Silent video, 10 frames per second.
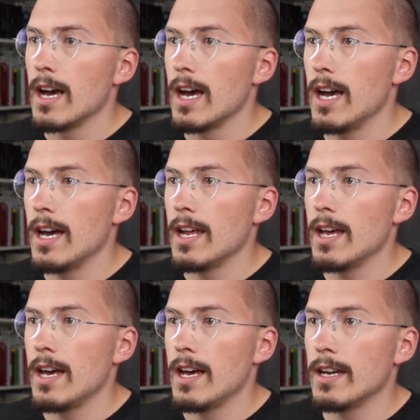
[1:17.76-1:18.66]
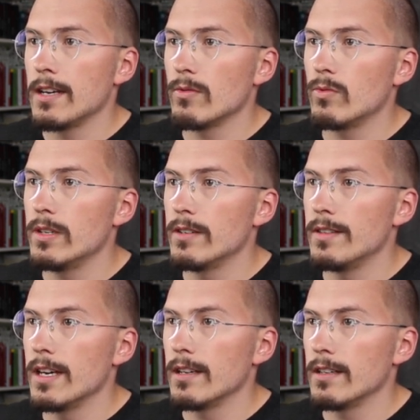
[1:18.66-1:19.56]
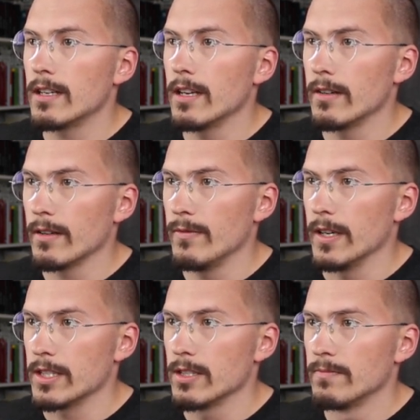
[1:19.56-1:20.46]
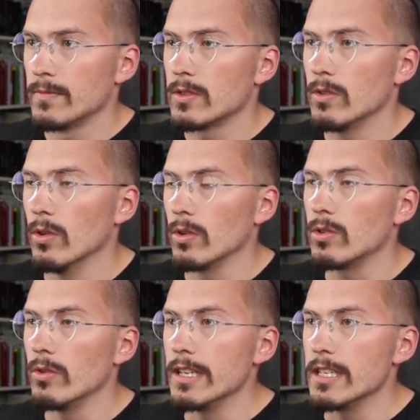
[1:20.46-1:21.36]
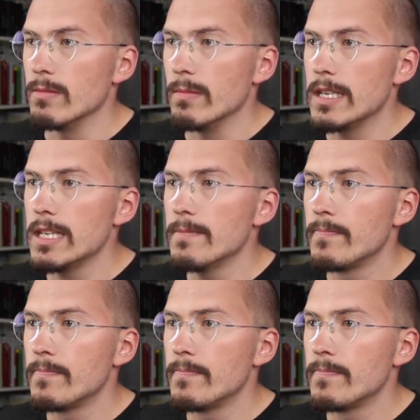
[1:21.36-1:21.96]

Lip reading: and we're then declaring a function called greetMe,